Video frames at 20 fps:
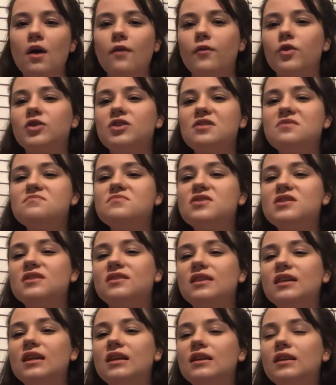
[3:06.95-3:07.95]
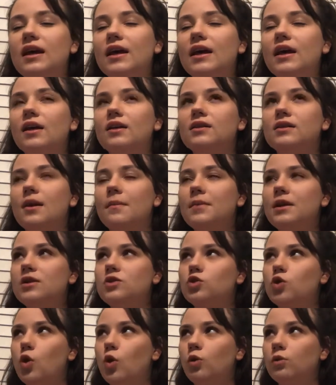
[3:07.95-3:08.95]
for some reason, like somebody
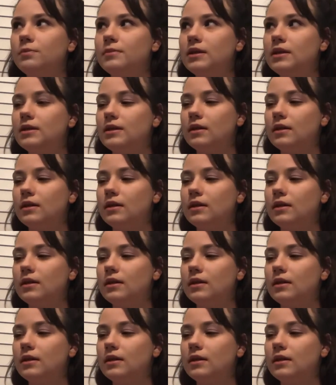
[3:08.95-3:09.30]
told me